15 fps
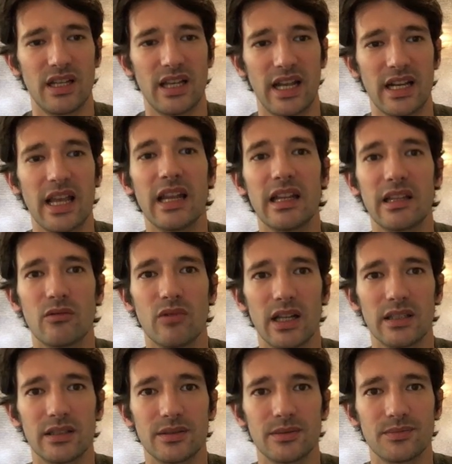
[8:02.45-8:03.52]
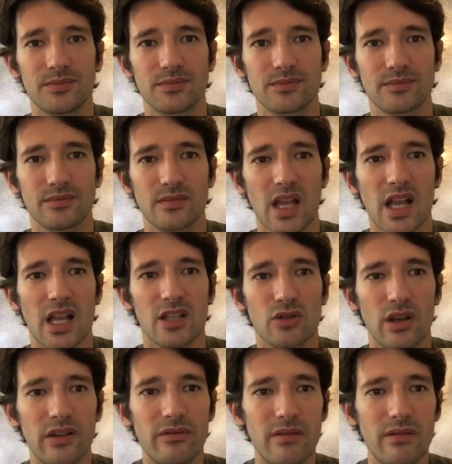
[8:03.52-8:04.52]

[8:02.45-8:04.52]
and 81. So if we